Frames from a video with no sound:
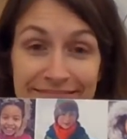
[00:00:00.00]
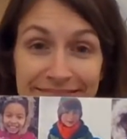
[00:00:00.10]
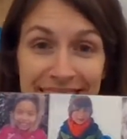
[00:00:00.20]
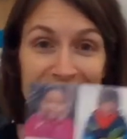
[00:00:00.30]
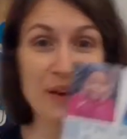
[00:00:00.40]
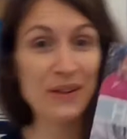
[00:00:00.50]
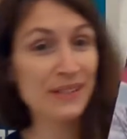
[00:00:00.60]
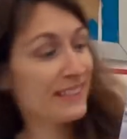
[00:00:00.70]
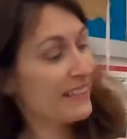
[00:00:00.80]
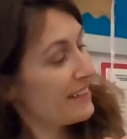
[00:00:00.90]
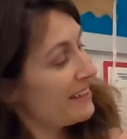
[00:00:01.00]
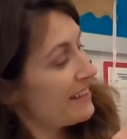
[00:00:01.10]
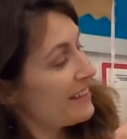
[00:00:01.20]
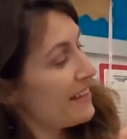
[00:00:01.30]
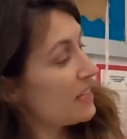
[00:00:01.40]
It's called
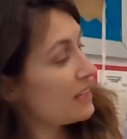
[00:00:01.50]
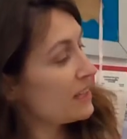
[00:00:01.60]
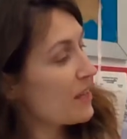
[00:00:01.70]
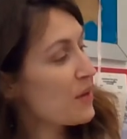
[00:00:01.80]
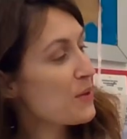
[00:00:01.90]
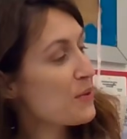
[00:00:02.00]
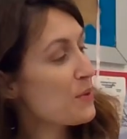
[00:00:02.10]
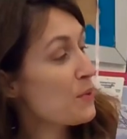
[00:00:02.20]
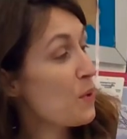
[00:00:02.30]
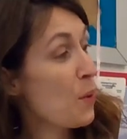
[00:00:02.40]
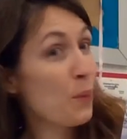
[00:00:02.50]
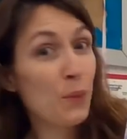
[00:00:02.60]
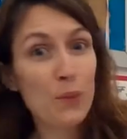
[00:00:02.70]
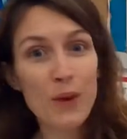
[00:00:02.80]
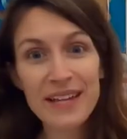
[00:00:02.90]
Hello
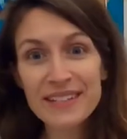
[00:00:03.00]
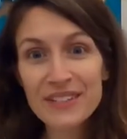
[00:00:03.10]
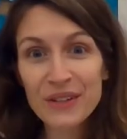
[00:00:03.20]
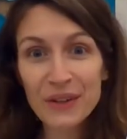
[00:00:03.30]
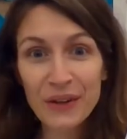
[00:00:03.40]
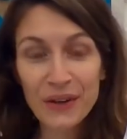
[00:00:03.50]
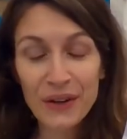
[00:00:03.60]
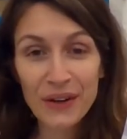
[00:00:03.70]
Winter.